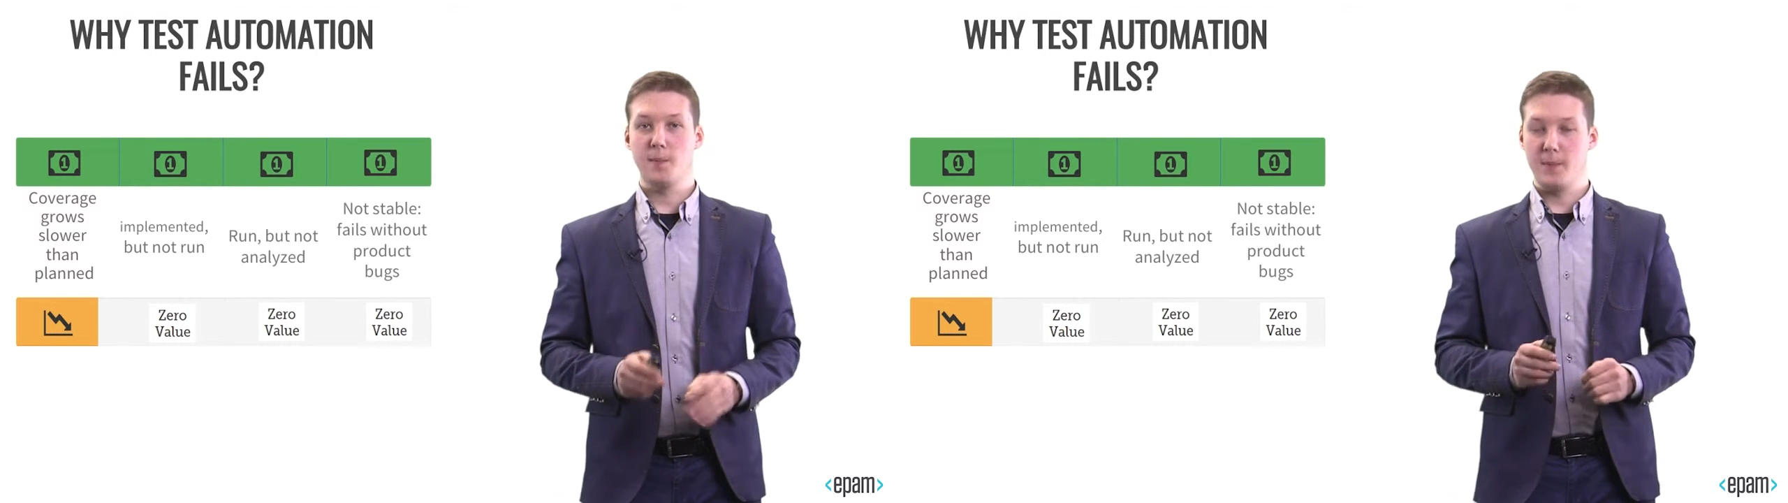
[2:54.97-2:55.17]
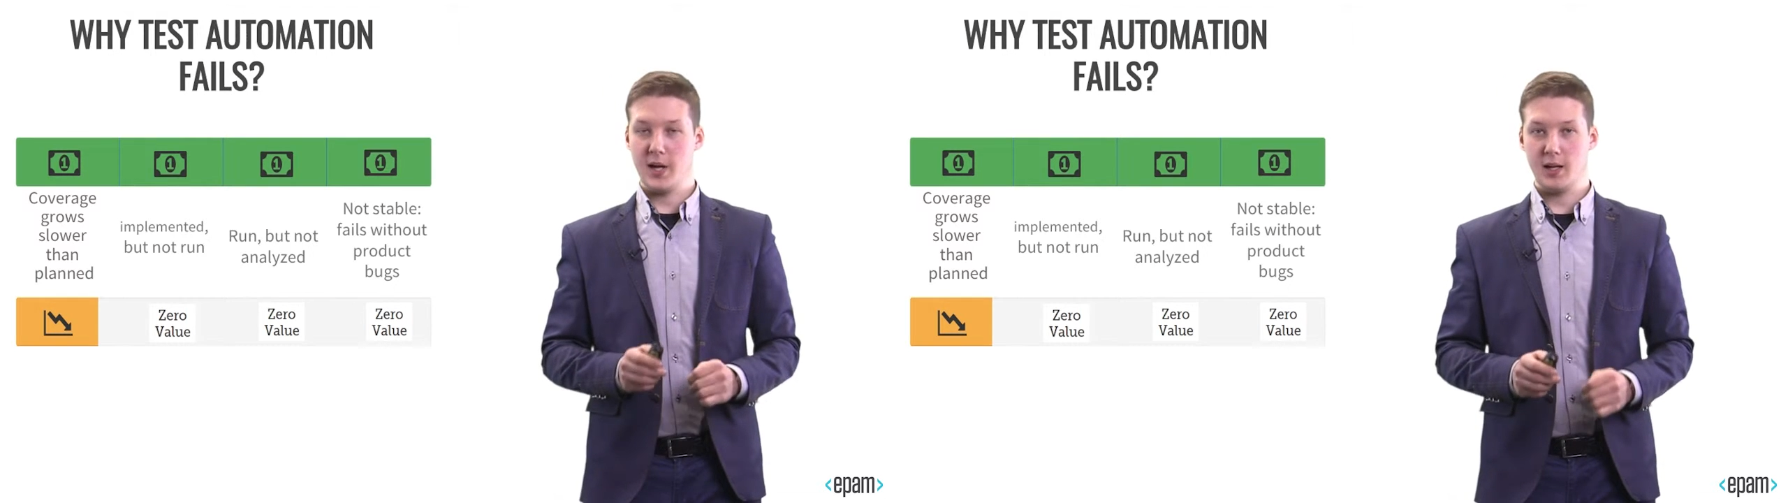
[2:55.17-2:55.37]

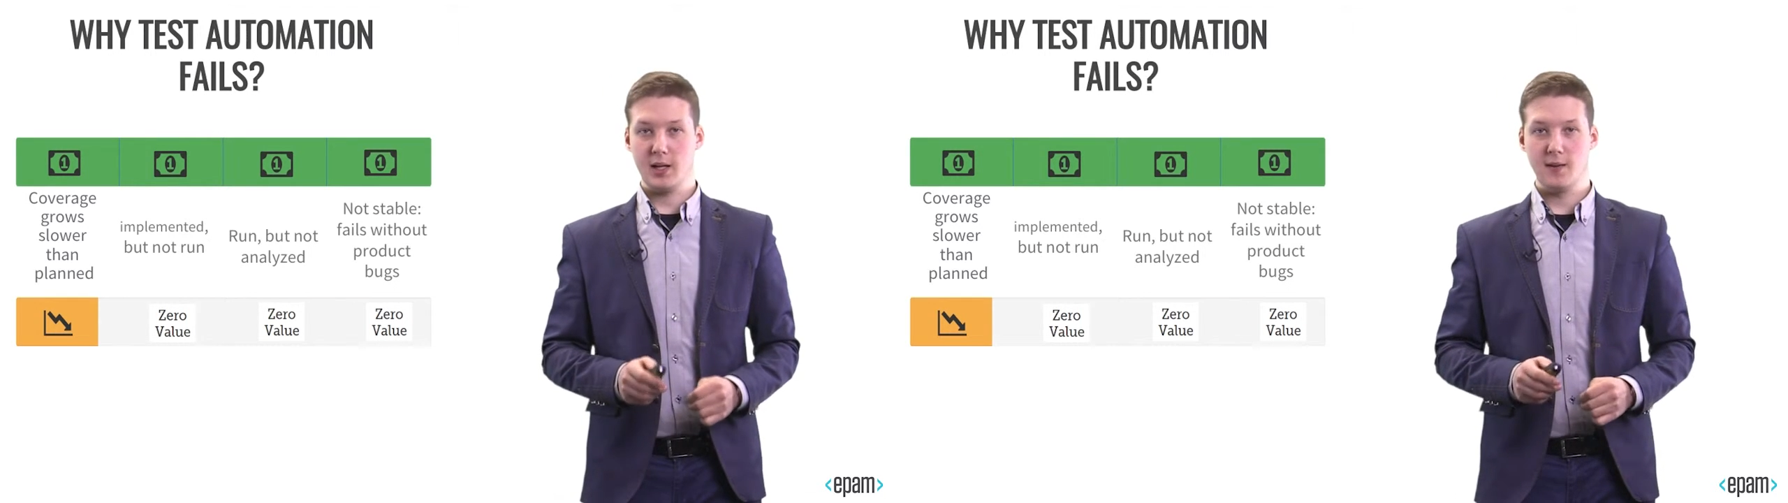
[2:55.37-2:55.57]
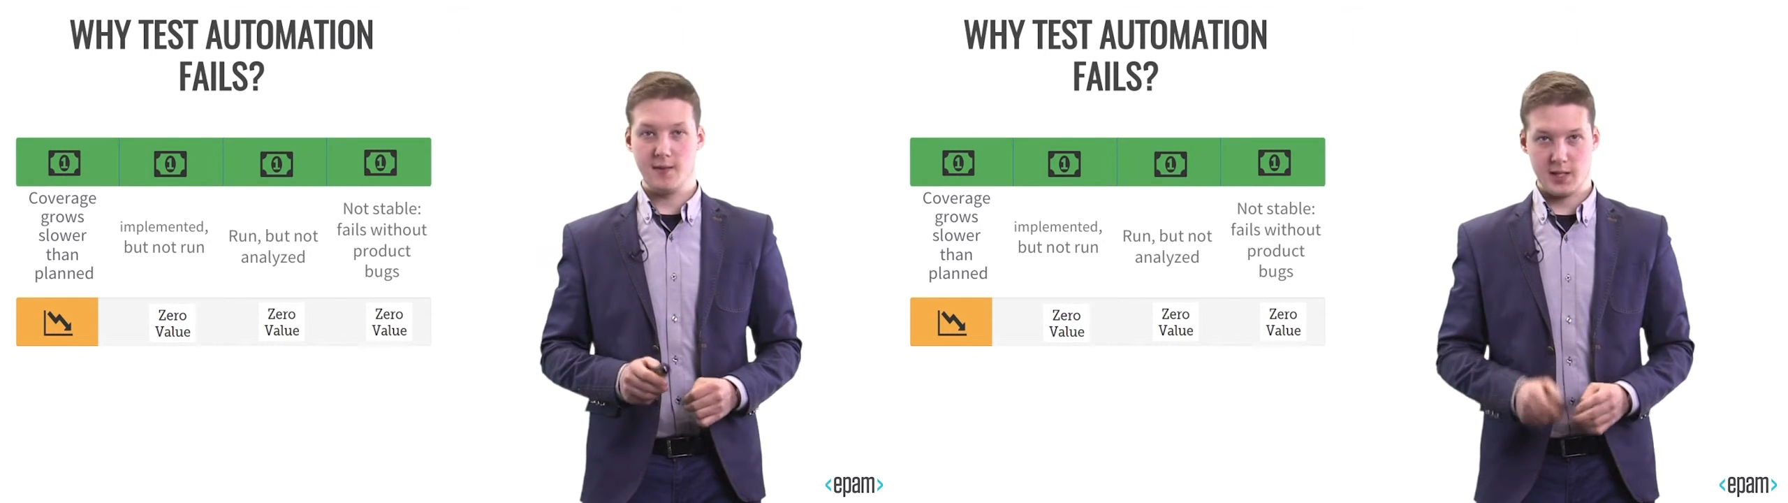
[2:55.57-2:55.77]
man
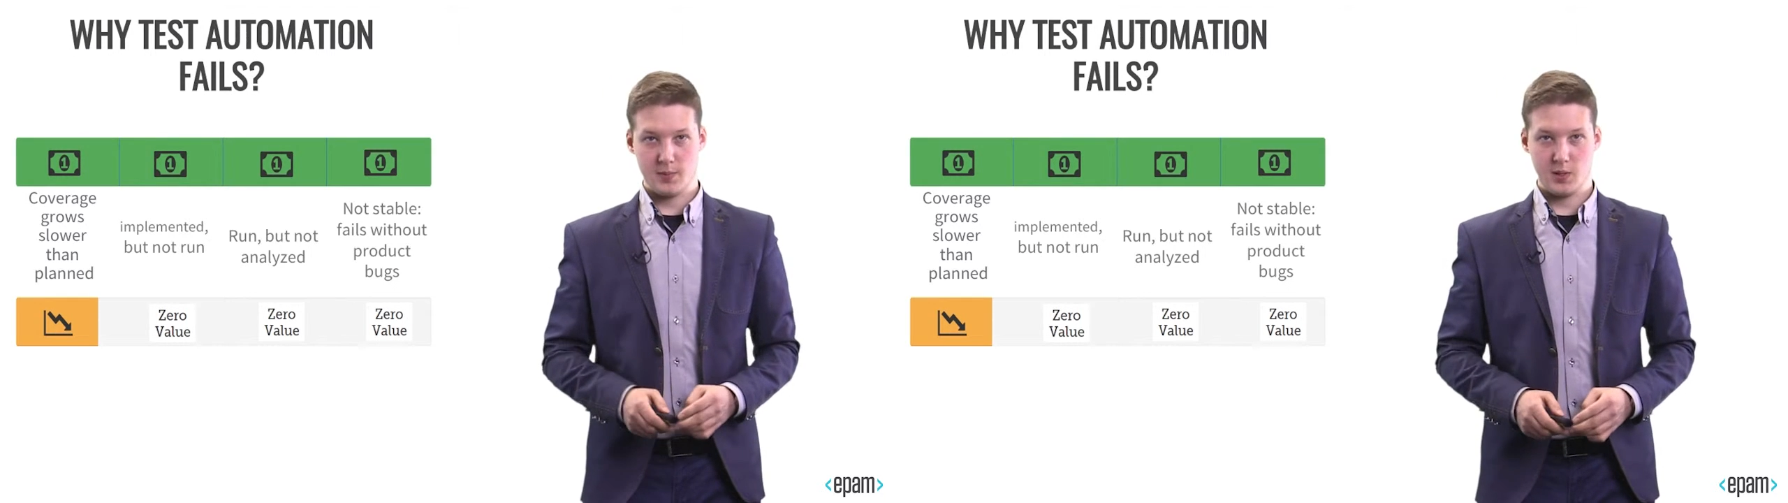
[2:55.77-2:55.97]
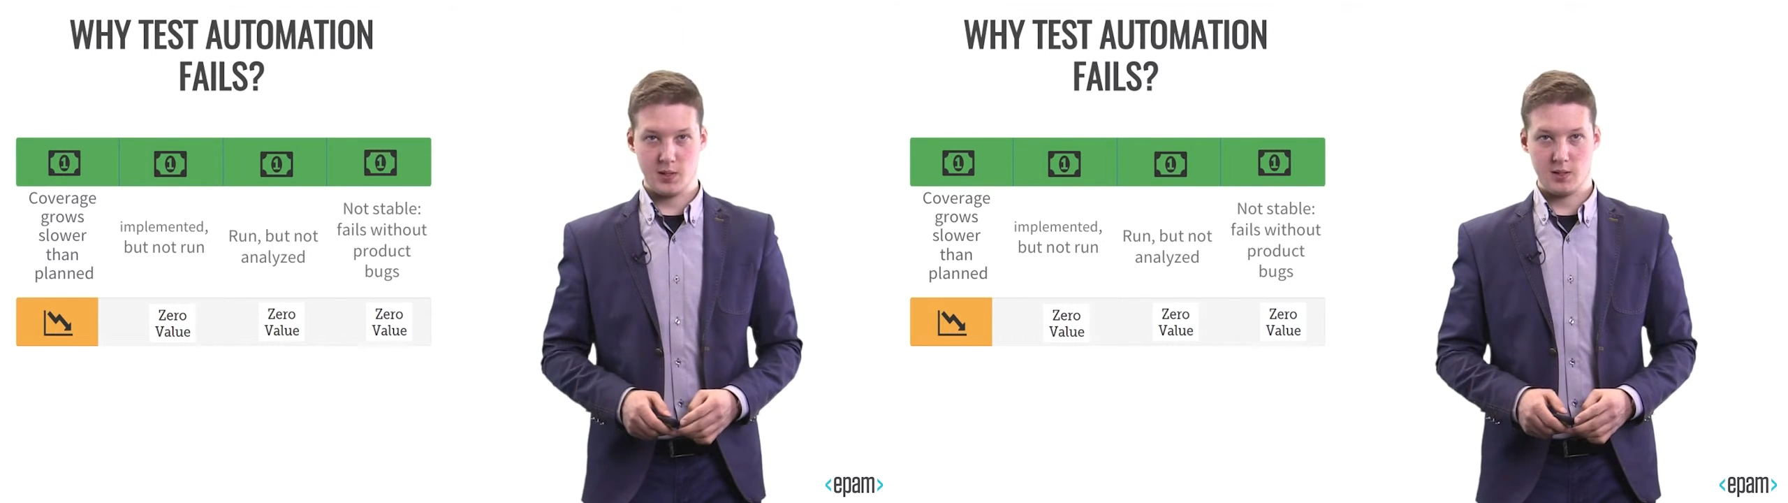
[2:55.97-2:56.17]

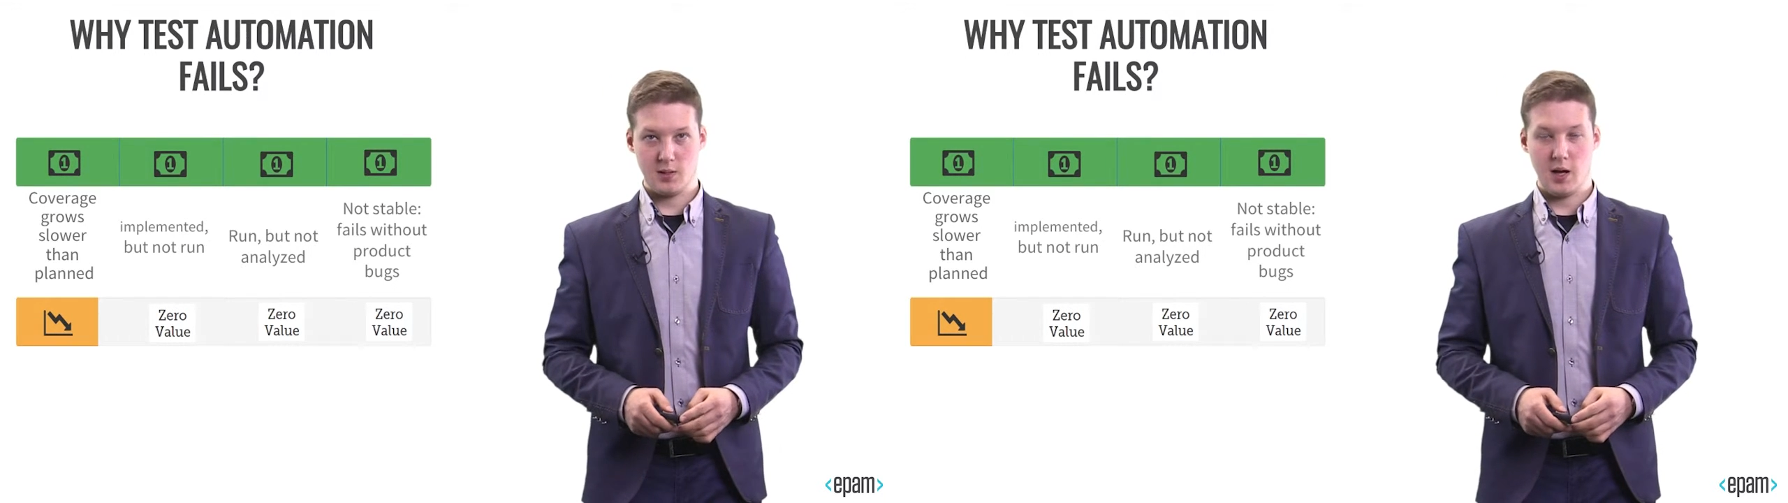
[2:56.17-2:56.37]
investments